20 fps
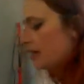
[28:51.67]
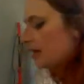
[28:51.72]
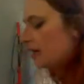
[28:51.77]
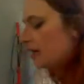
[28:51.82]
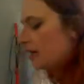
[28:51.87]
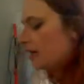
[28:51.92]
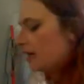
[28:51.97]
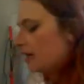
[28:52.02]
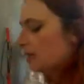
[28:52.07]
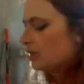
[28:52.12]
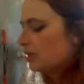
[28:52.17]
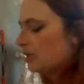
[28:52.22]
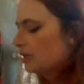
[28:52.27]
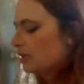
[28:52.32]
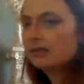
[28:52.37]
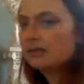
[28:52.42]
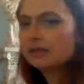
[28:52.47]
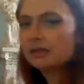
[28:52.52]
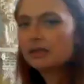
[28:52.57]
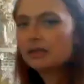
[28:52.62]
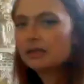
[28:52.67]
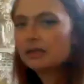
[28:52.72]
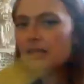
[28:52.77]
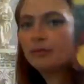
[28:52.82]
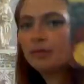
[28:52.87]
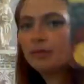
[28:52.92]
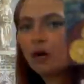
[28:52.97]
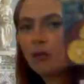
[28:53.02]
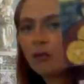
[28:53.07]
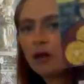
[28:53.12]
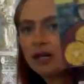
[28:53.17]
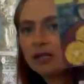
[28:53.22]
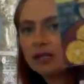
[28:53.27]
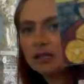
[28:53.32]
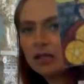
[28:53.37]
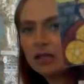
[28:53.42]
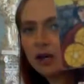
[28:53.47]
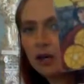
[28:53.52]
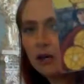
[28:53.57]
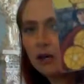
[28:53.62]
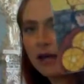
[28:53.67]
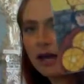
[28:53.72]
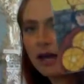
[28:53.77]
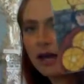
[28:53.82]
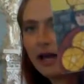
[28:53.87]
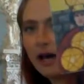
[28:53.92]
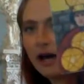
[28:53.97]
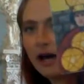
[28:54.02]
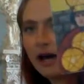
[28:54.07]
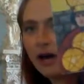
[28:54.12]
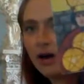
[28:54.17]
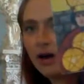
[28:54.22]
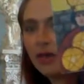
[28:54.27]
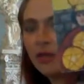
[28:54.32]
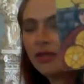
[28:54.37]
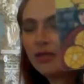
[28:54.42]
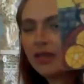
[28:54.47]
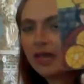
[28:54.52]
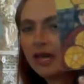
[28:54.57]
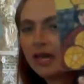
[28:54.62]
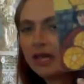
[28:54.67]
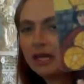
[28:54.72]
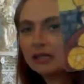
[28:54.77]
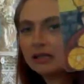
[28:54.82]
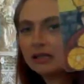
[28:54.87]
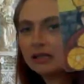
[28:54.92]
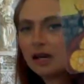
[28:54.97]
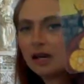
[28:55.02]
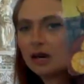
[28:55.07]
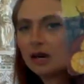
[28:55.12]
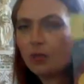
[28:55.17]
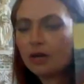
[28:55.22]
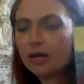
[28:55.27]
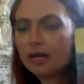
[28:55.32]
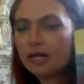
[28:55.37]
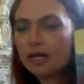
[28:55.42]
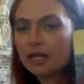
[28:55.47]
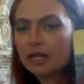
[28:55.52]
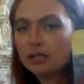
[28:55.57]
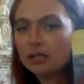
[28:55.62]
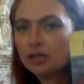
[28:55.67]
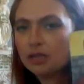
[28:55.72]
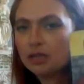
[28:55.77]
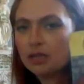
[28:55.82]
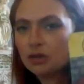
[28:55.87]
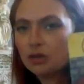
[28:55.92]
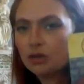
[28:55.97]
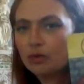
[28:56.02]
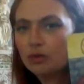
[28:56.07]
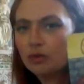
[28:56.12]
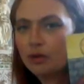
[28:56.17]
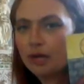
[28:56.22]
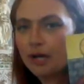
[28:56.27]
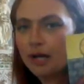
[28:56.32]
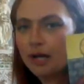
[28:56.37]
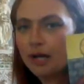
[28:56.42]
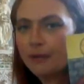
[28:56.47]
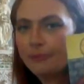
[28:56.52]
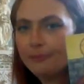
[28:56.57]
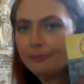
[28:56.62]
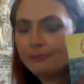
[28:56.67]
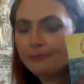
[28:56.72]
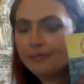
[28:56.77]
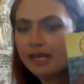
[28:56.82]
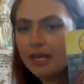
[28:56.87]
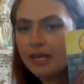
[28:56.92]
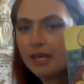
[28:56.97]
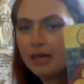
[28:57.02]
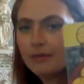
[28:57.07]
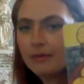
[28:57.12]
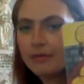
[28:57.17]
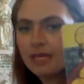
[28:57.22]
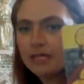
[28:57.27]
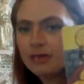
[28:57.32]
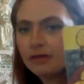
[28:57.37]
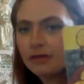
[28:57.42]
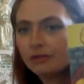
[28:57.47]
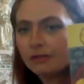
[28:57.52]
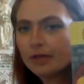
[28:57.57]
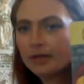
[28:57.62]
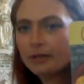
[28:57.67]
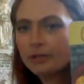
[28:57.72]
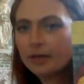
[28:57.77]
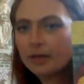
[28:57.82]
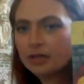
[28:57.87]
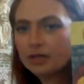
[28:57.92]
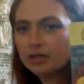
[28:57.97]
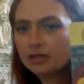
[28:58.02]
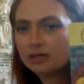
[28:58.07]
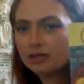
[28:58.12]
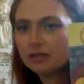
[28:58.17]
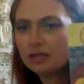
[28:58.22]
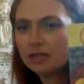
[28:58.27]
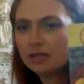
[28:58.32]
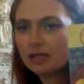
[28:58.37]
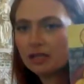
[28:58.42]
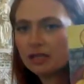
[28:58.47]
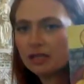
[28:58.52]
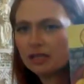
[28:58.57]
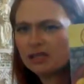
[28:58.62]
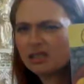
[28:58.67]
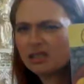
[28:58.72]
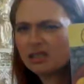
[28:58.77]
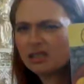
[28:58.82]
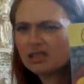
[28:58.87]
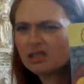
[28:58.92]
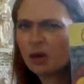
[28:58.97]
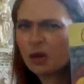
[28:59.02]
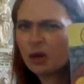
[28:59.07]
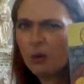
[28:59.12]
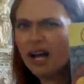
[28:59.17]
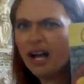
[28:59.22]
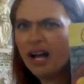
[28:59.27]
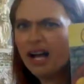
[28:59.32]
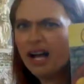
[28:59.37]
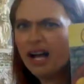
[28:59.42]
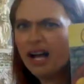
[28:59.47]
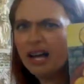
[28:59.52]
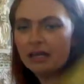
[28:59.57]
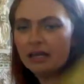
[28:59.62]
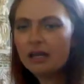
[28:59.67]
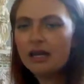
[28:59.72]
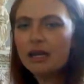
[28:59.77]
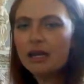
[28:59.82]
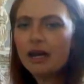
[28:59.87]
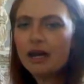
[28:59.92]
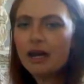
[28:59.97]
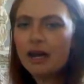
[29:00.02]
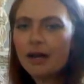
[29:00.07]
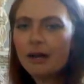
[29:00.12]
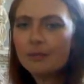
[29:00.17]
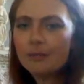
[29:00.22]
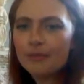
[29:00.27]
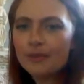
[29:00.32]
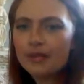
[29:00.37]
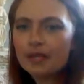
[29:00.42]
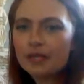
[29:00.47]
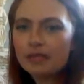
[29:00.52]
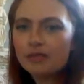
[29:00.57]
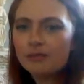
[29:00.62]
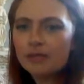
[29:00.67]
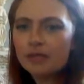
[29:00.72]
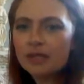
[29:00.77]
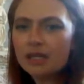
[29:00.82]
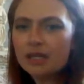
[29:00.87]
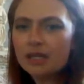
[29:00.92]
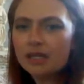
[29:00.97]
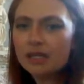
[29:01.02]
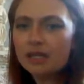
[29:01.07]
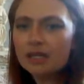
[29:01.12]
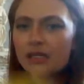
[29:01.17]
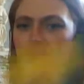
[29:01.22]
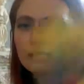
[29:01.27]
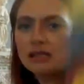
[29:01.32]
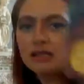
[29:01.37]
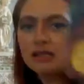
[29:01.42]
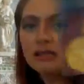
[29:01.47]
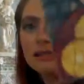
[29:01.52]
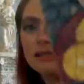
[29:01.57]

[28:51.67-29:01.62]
is not wanting to go out, that is not wanting to make those big purchases, and you're like, why? Then it's because